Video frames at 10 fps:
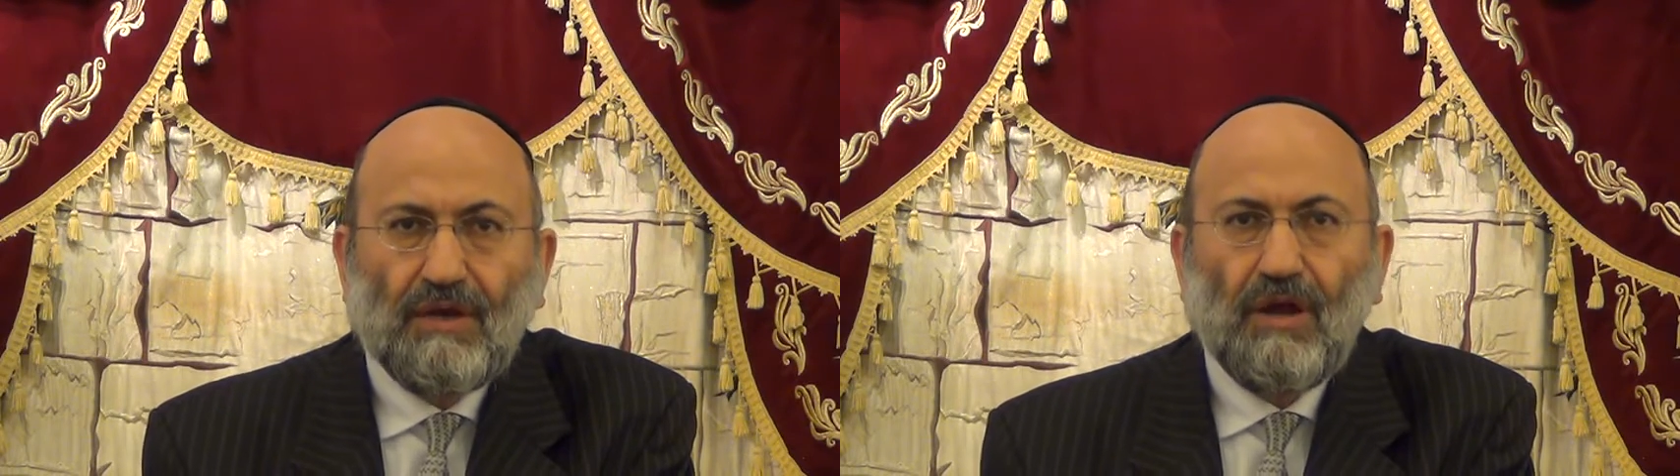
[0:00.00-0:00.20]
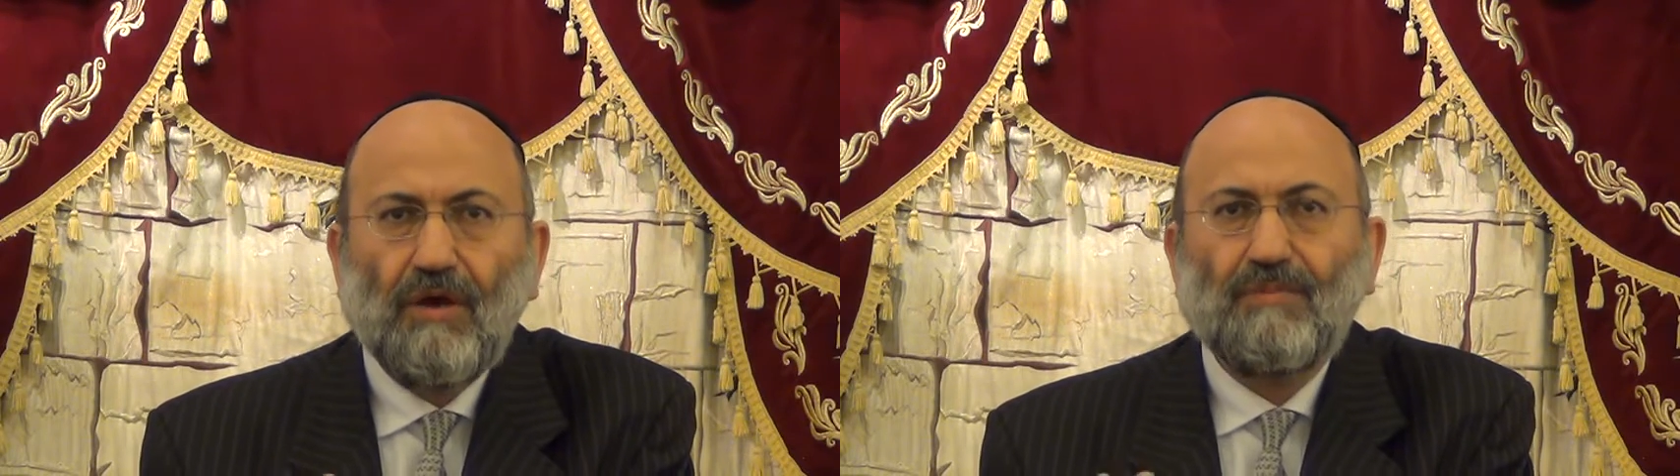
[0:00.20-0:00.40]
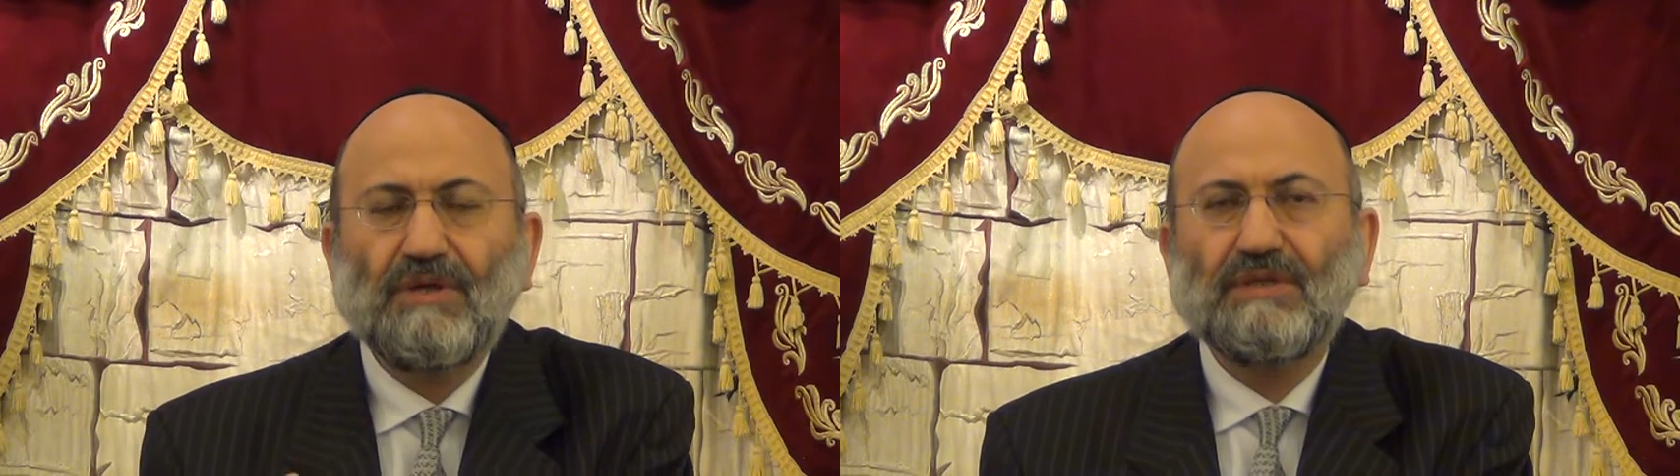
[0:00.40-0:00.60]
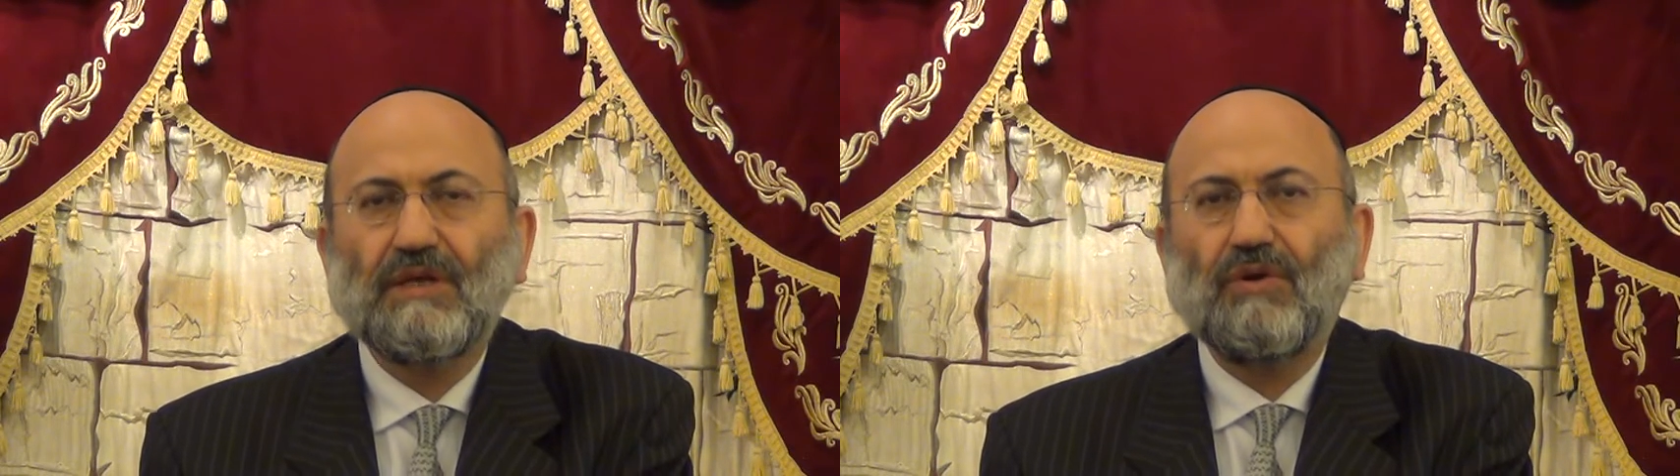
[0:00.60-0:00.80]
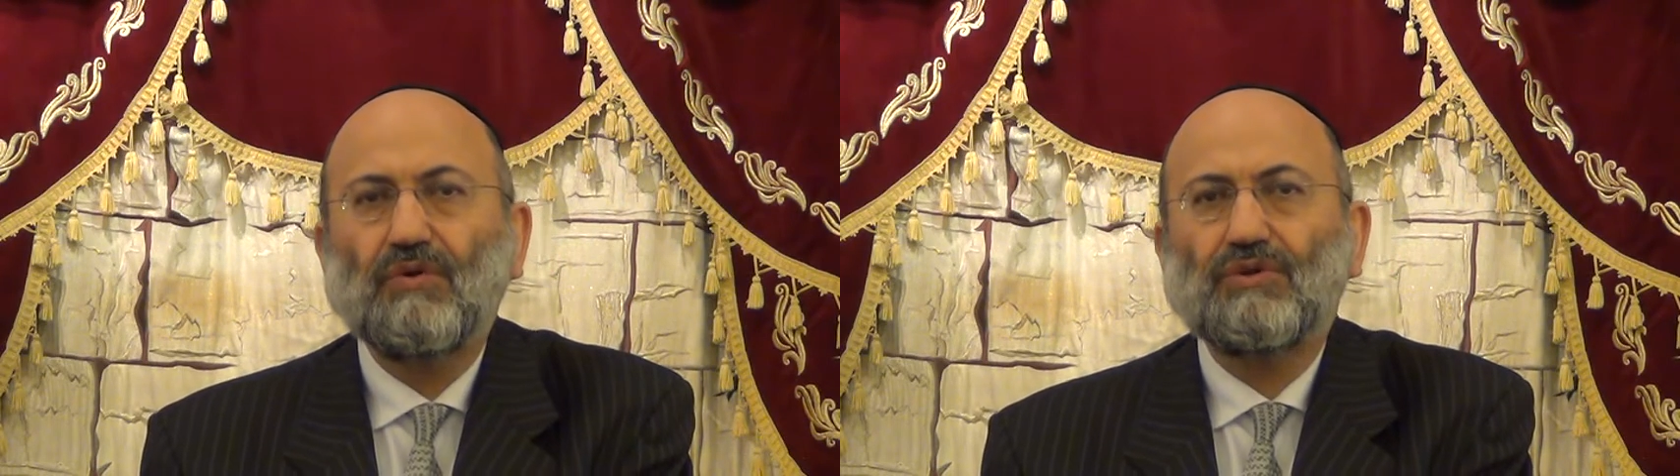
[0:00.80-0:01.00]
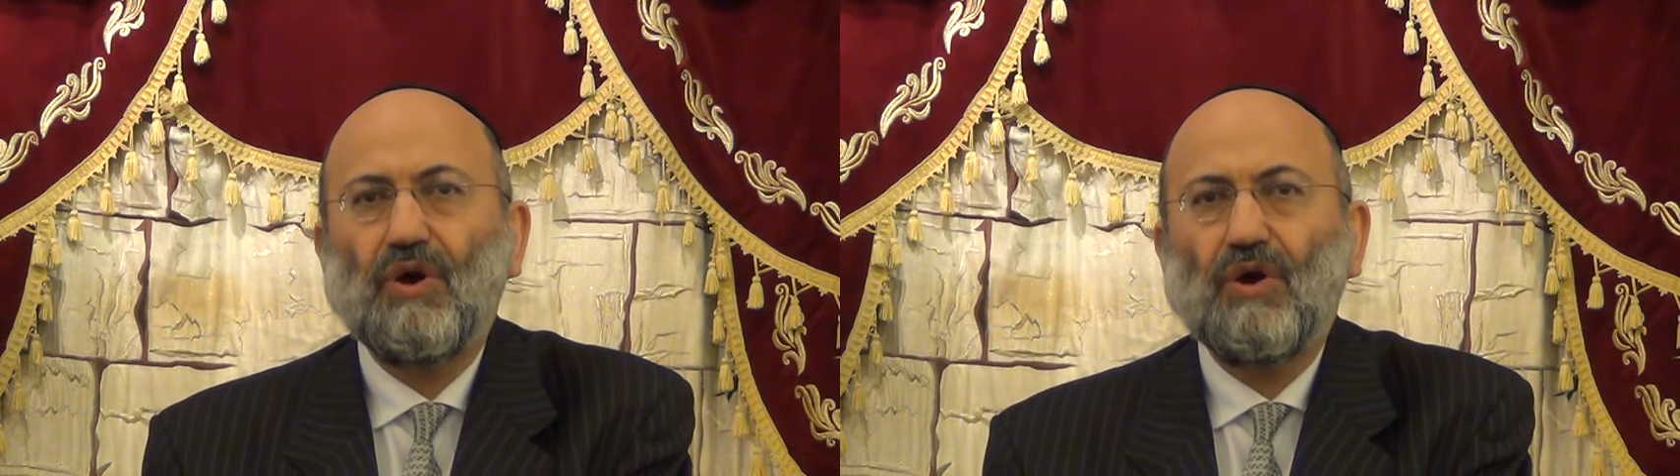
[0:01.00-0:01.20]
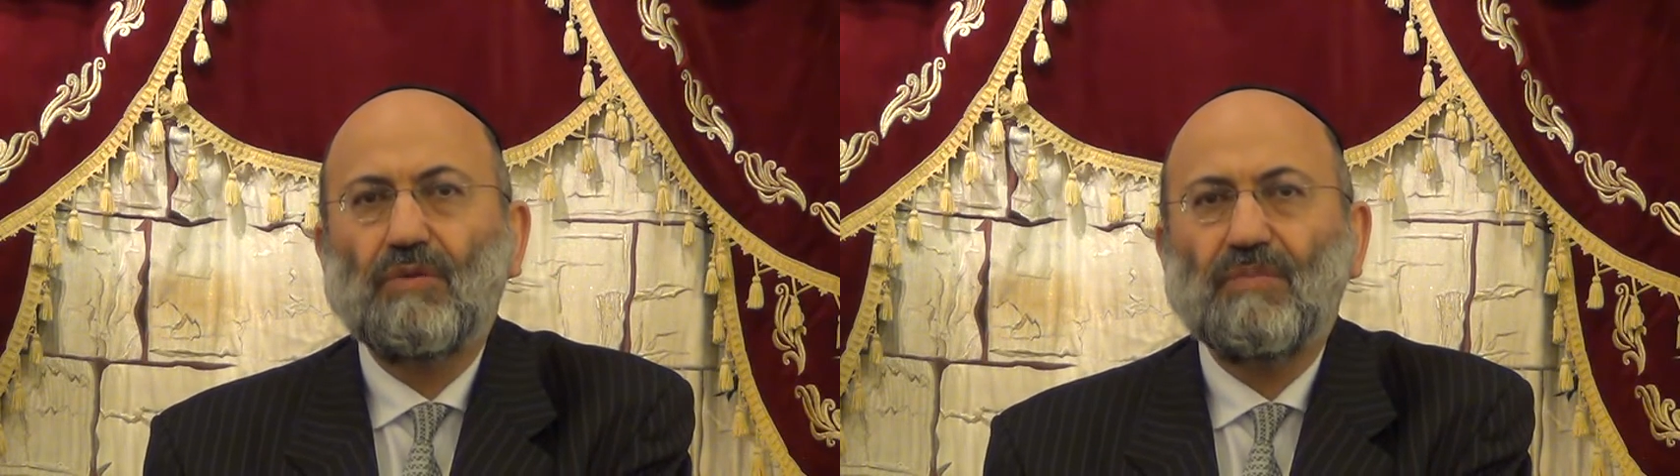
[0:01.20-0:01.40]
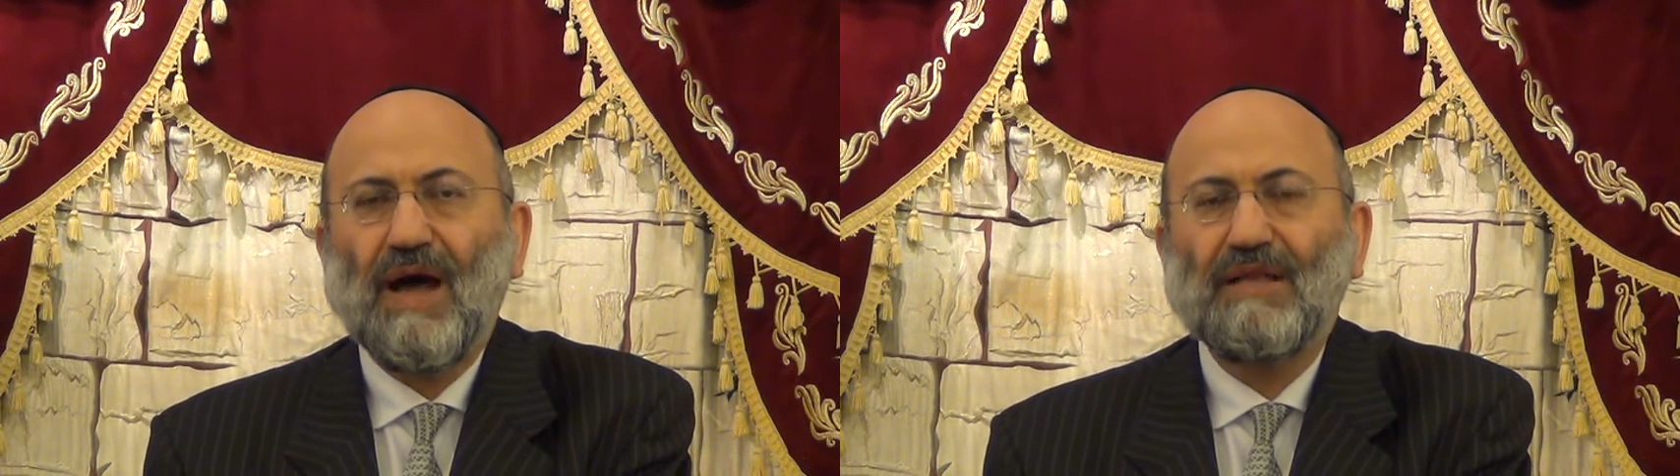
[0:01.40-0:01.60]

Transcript: Now a person goes home